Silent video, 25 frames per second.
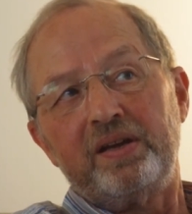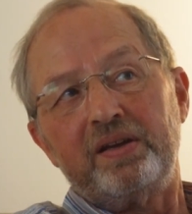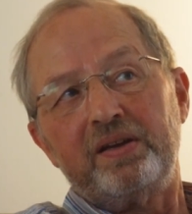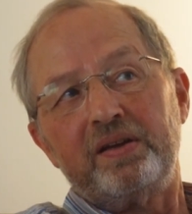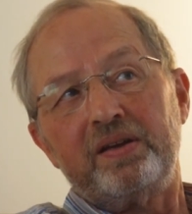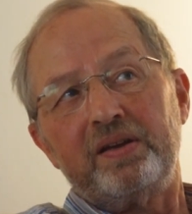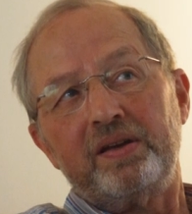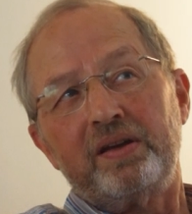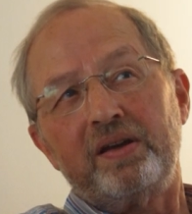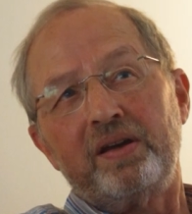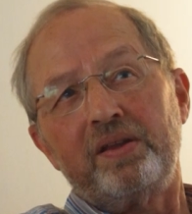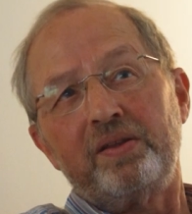
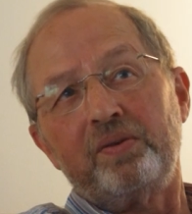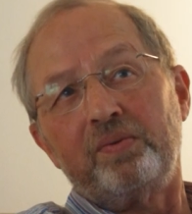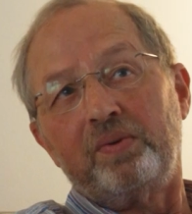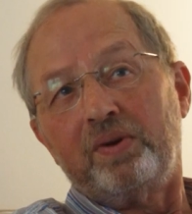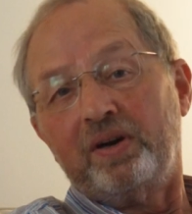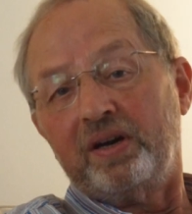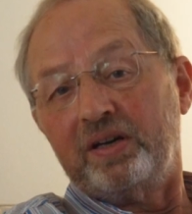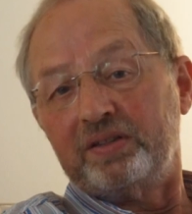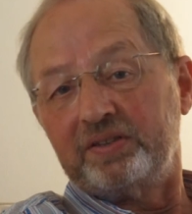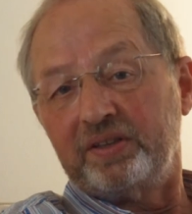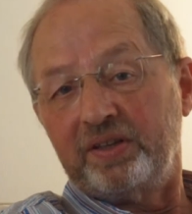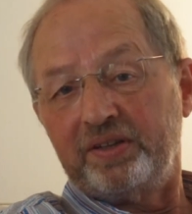
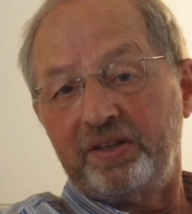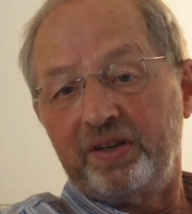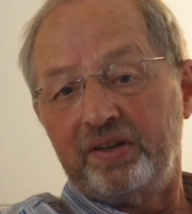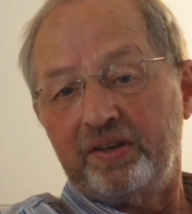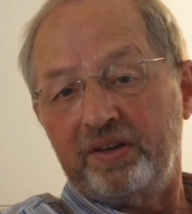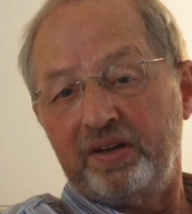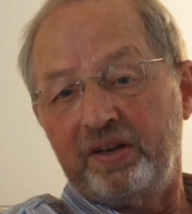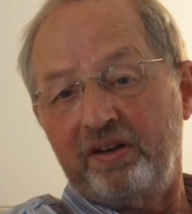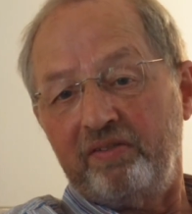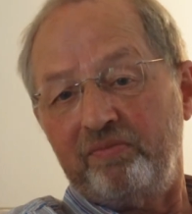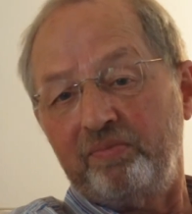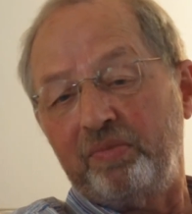otherwise I
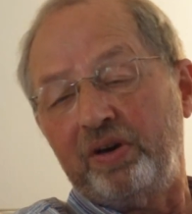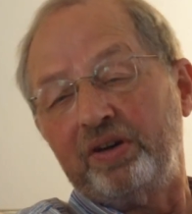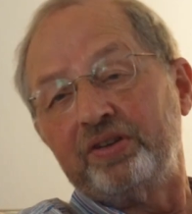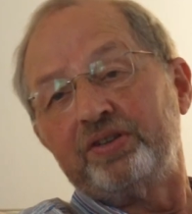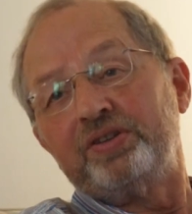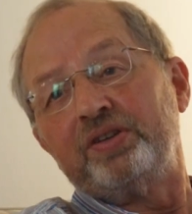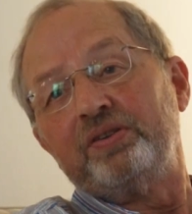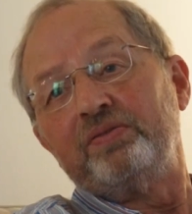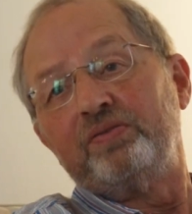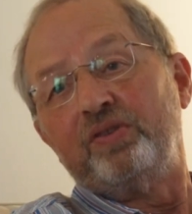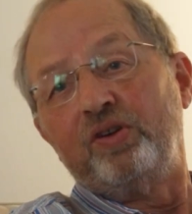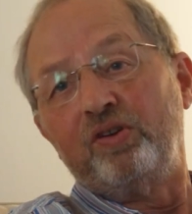didn't have
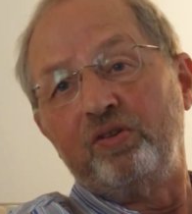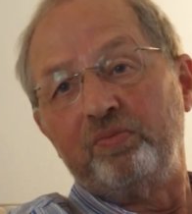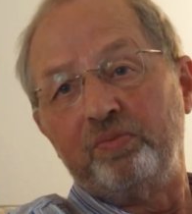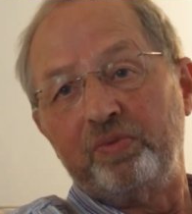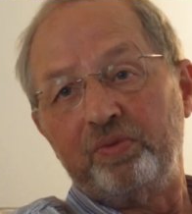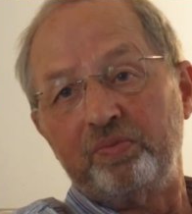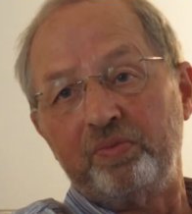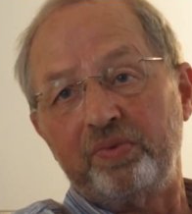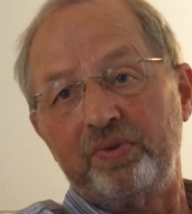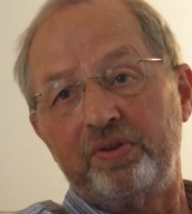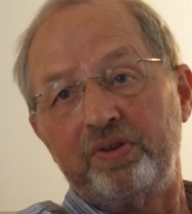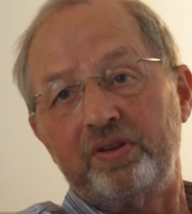much
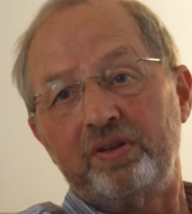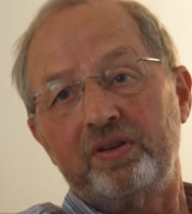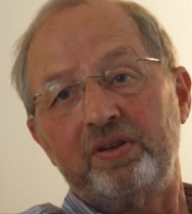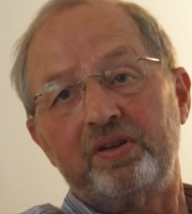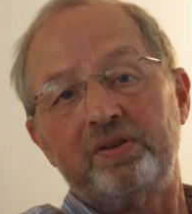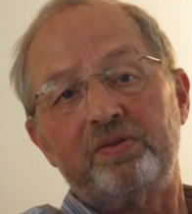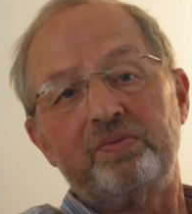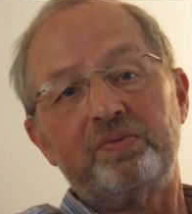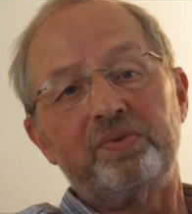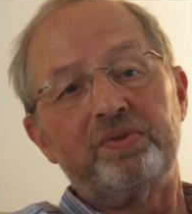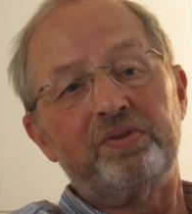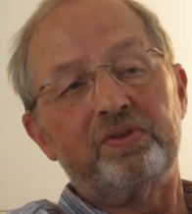involvement with
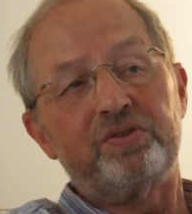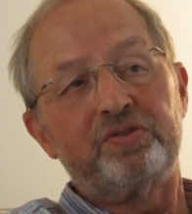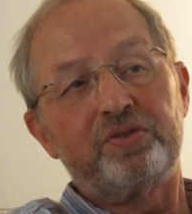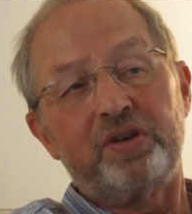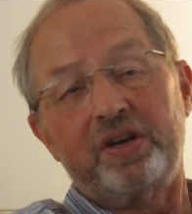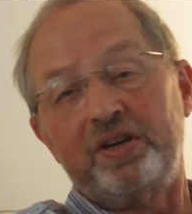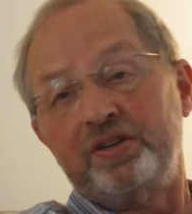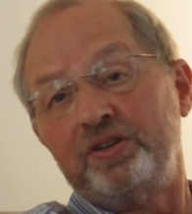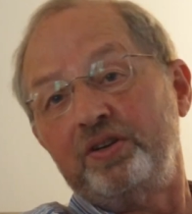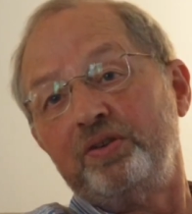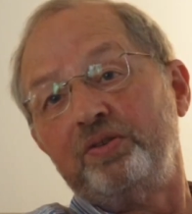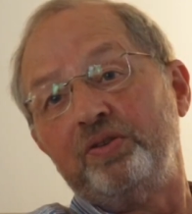the
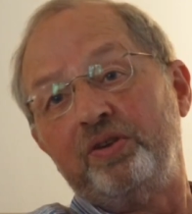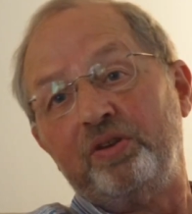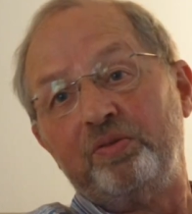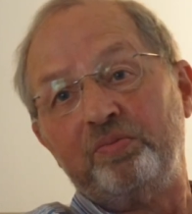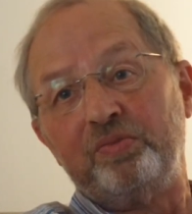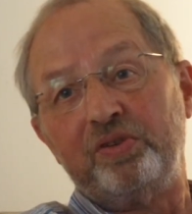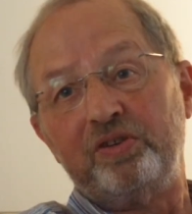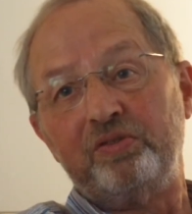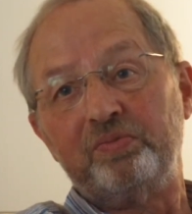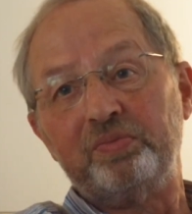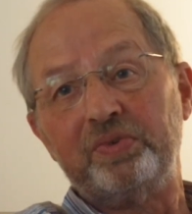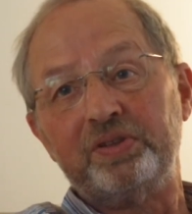trade
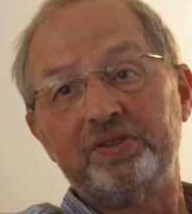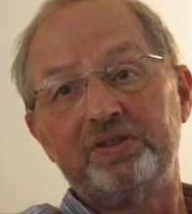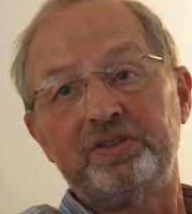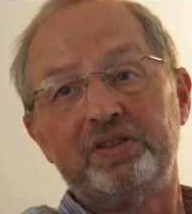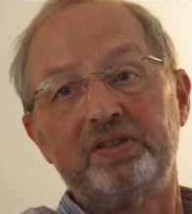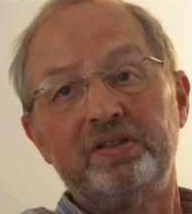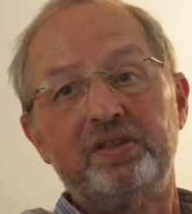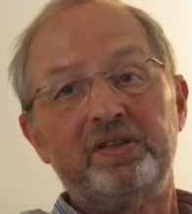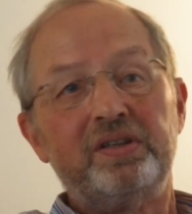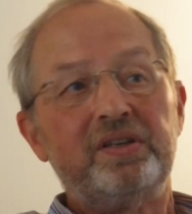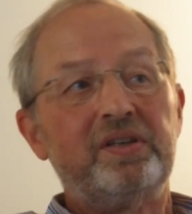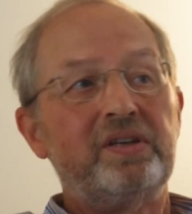union movement.
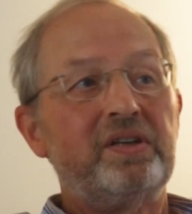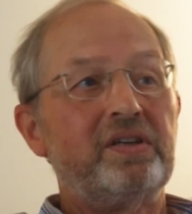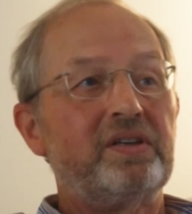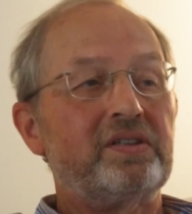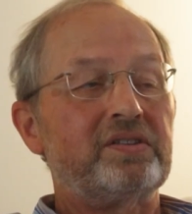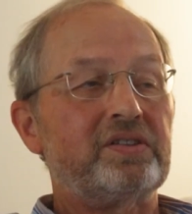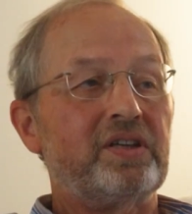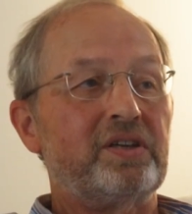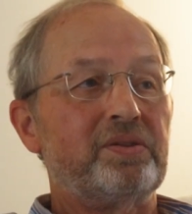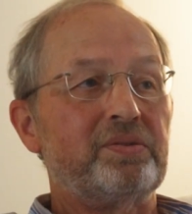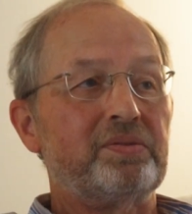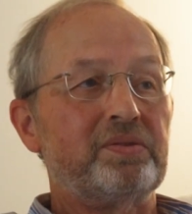
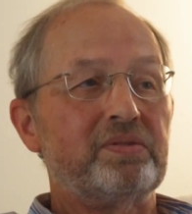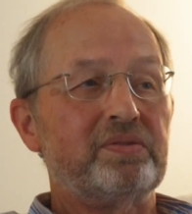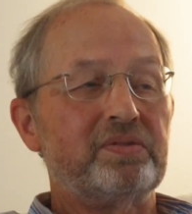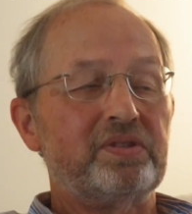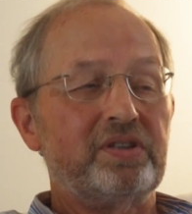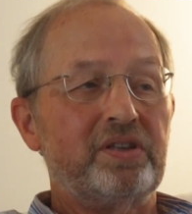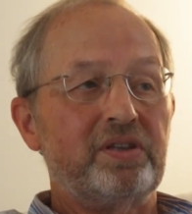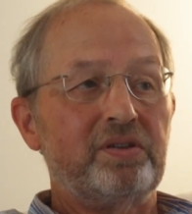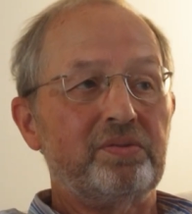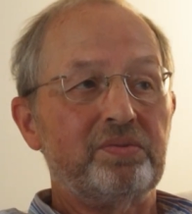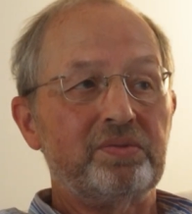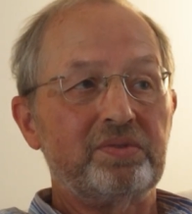So
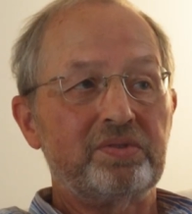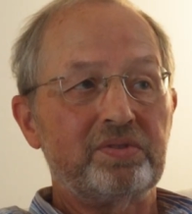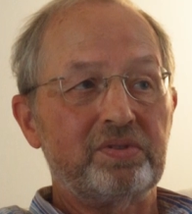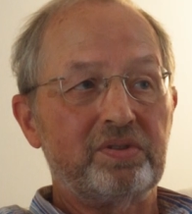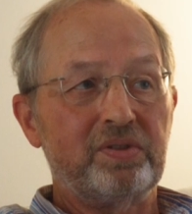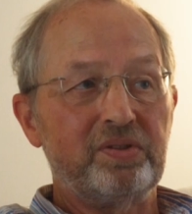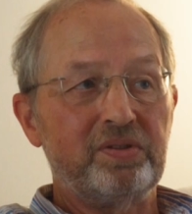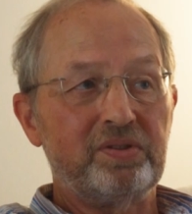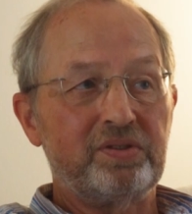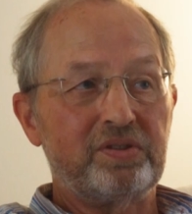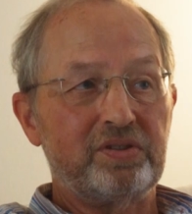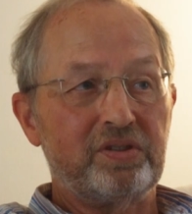it was
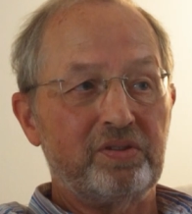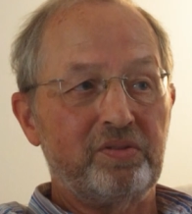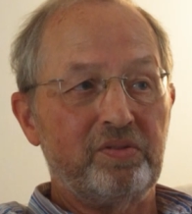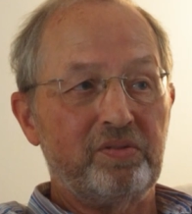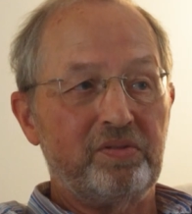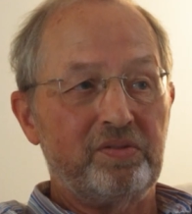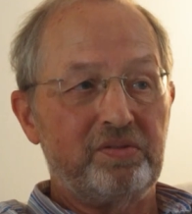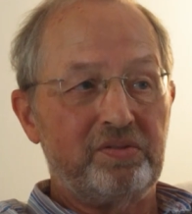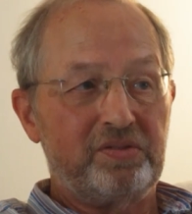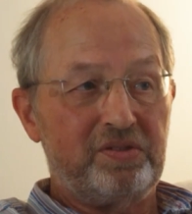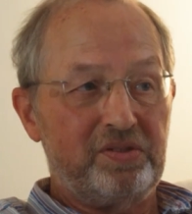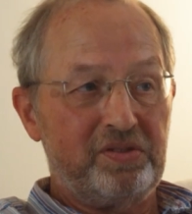good
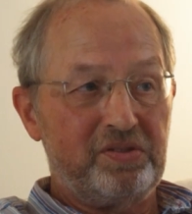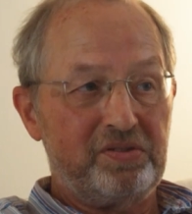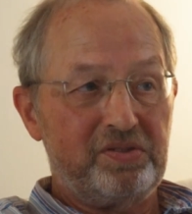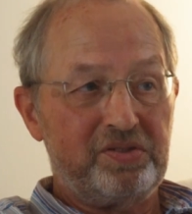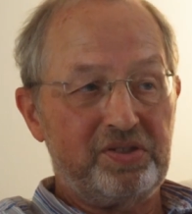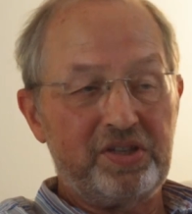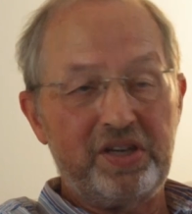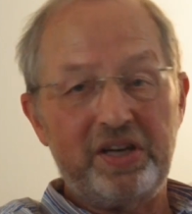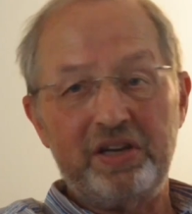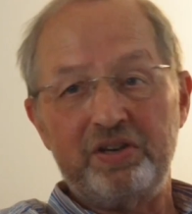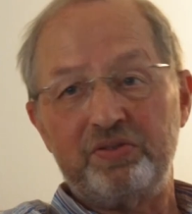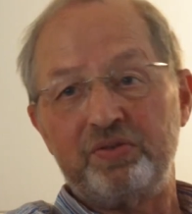to
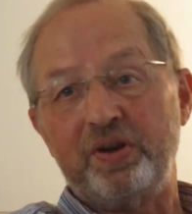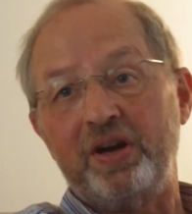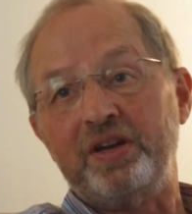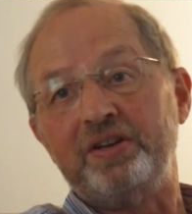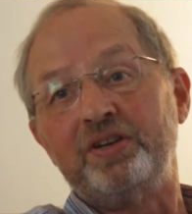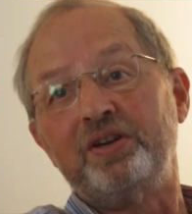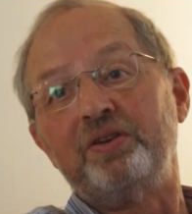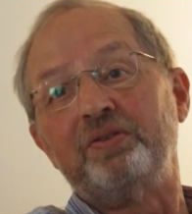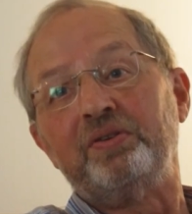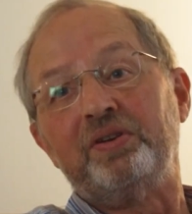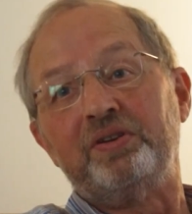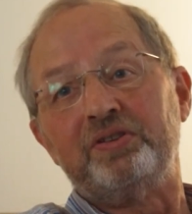see
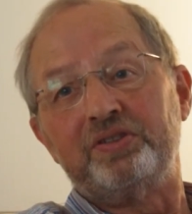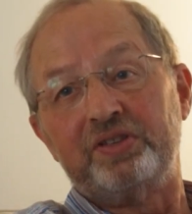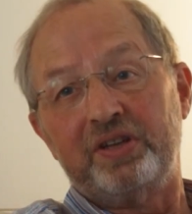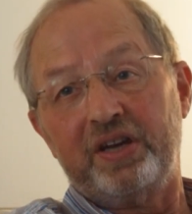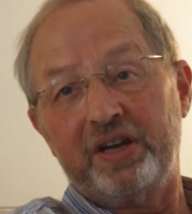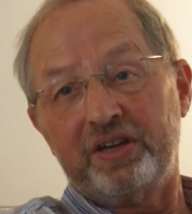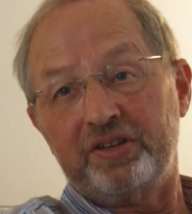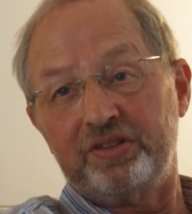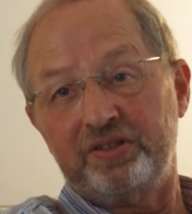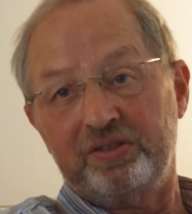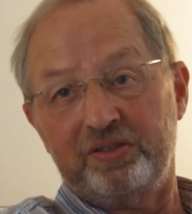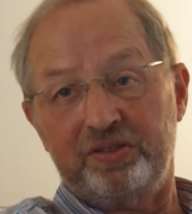trade unions in
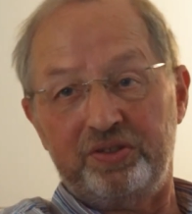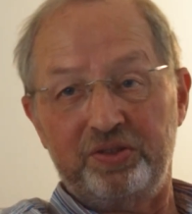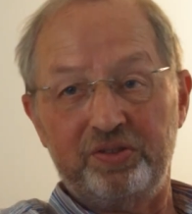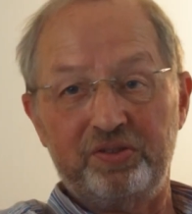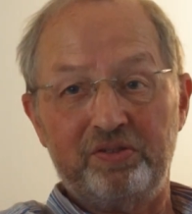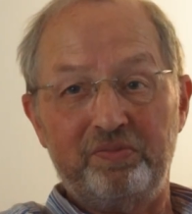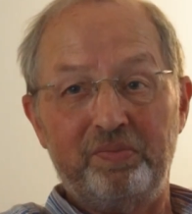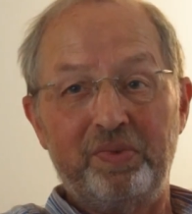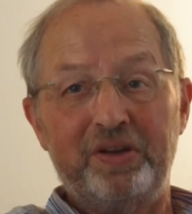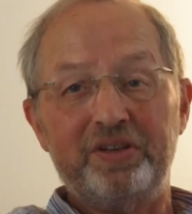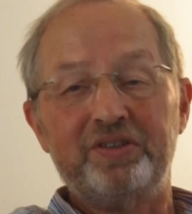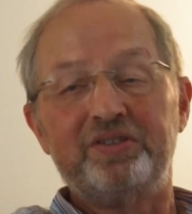action. I should
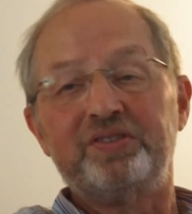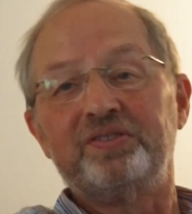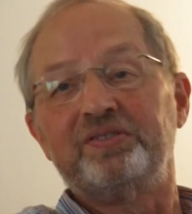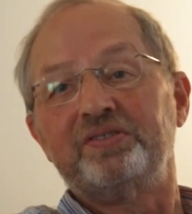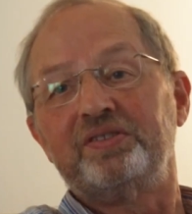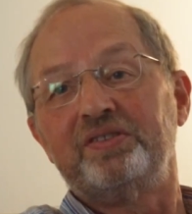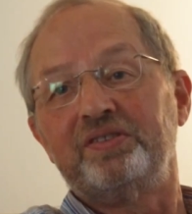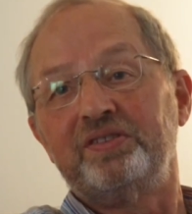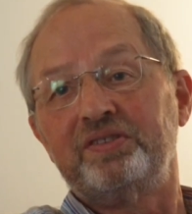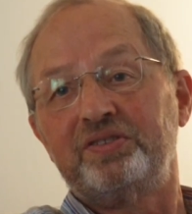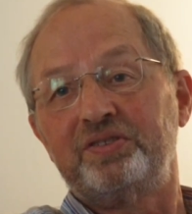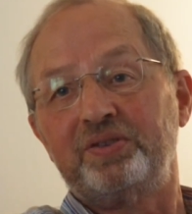have
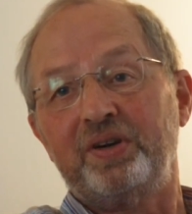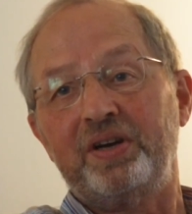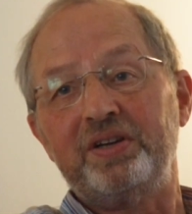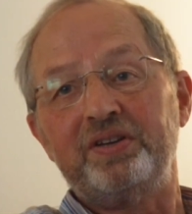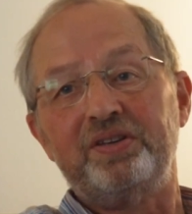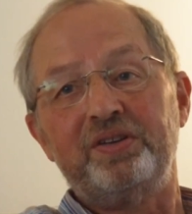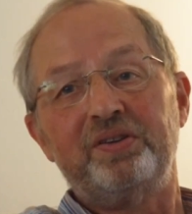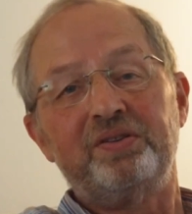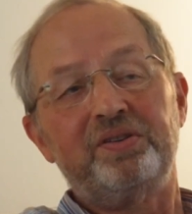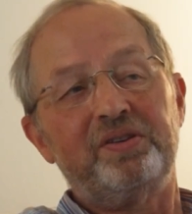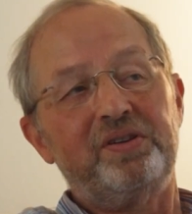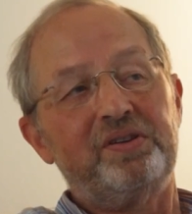mentioned that the
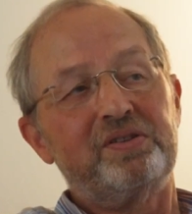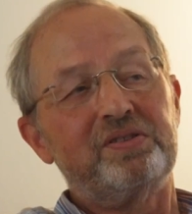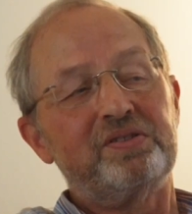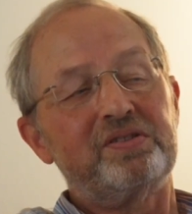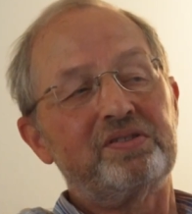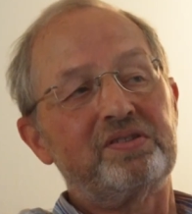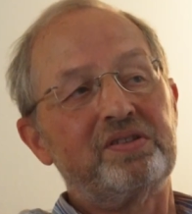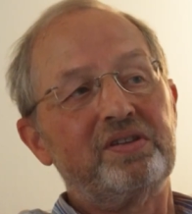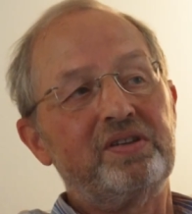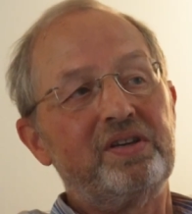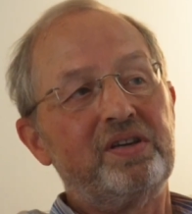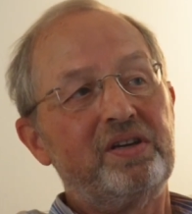trade
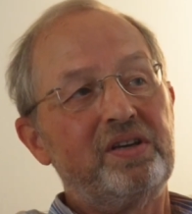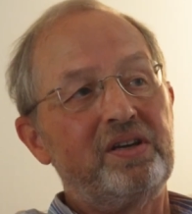unions,